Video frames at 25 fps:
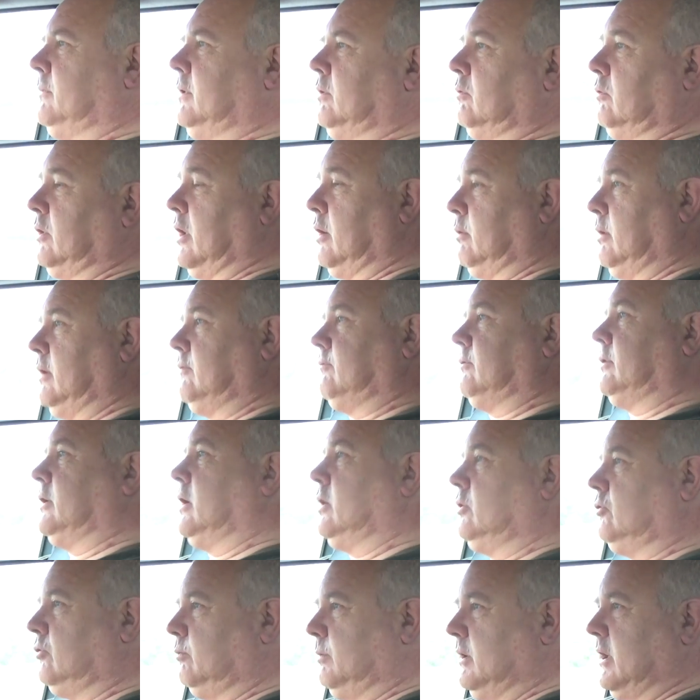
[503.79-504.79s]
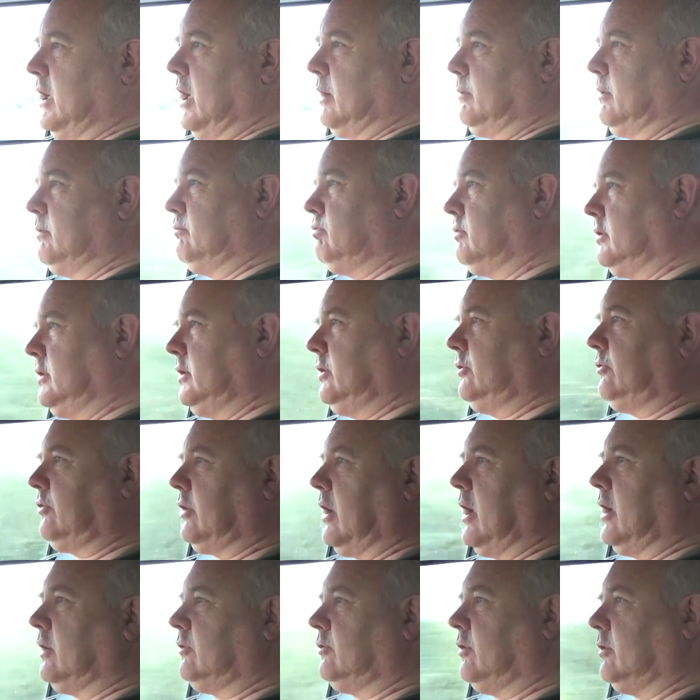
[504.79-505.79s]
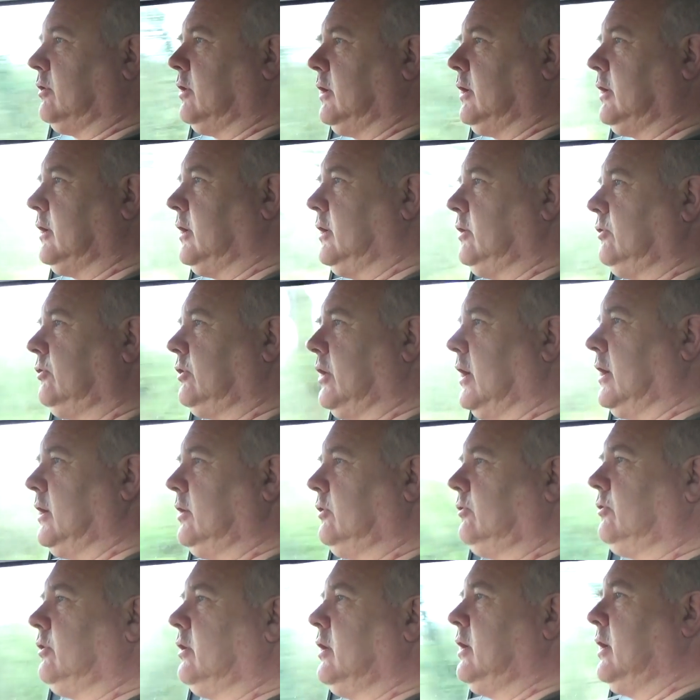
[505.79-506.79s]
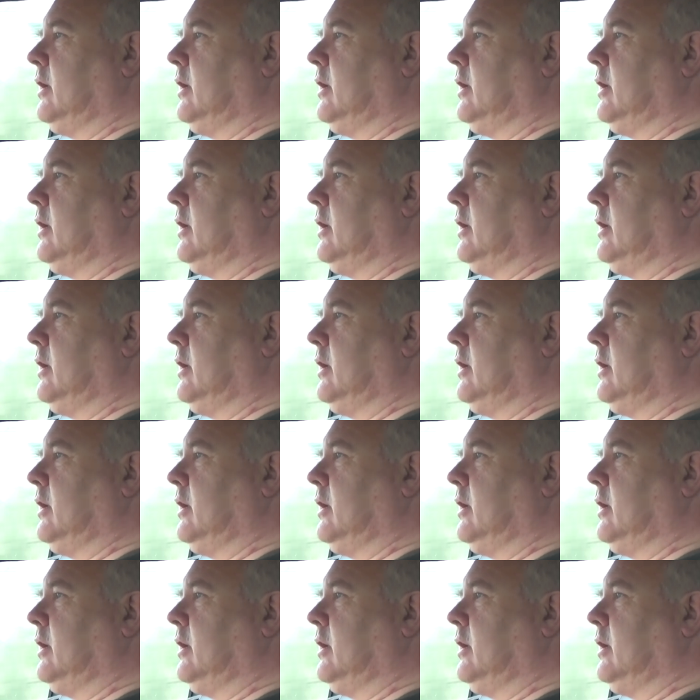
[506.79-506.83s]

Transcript: although even those are becoming pretty scarce I think these days,